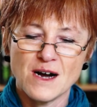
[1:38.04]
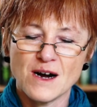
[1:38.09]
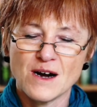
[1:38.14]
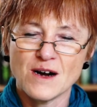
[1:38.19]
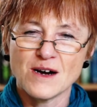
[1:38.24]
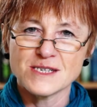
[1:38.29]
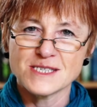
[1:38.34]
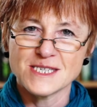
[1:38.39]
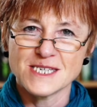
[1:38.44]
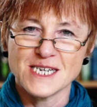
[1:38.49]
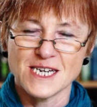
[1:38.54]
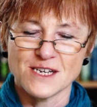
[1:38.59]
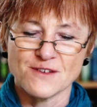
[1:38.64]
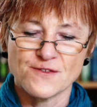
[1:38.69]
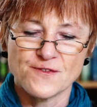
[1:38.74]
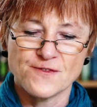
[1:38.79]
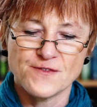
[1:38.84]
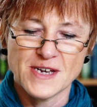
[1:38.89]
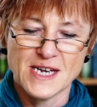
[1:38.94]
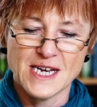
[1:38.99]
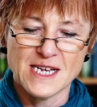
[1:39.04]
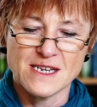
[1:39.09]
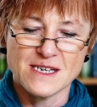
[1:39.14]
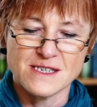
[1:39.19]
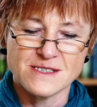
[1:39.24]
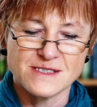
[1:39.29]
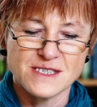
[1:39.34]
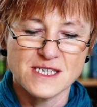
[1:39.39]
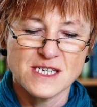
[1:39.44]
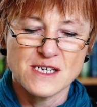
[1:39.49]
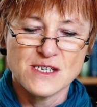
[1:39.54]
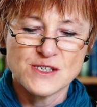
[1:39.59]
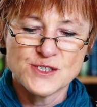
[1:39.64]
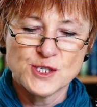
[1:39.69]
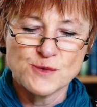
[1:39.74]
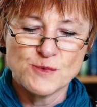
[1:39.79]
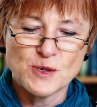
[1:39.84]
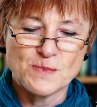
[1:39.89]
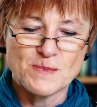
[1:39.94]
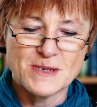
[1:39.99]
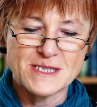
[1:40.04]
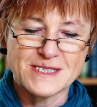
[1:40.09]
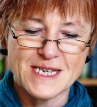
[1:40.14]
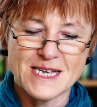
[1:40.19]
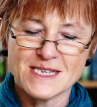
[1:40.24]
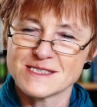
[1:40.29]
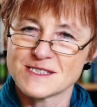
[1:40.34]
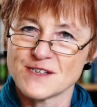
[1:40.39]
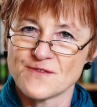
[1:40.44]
Hardy and fearless, she would possess